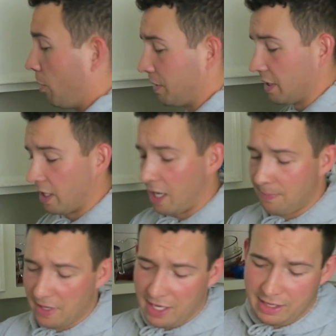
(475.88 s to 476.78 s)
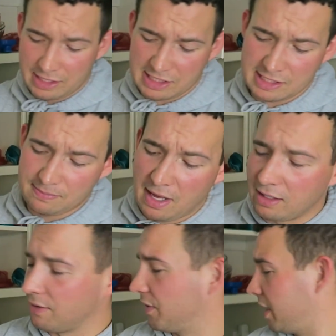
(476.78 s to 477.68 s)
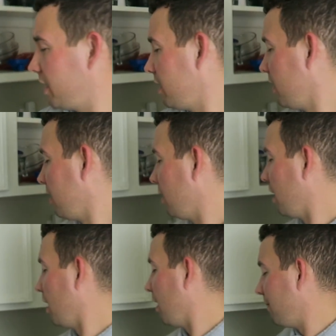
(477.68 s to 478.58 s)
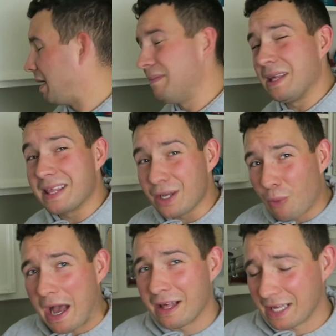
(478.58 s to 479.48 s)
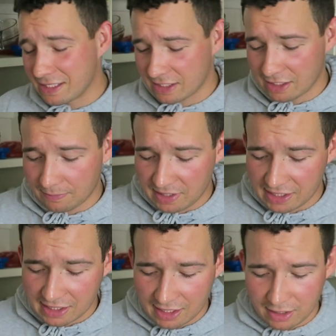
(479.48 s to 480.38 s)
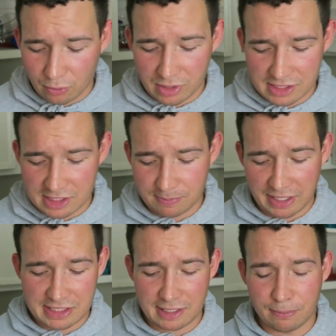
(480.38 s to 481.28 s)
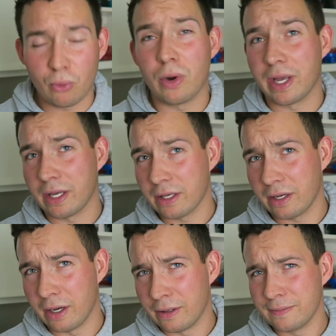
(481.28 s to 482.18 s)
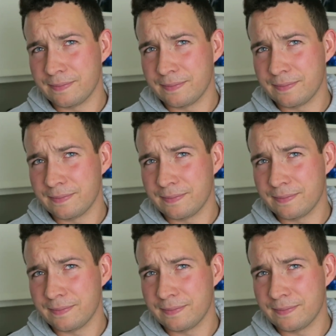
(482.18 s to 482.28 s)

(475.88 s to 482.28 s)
opened it up and the smell of it uh, made me think, wow, that's gonna be uh, one spicy boy, you know?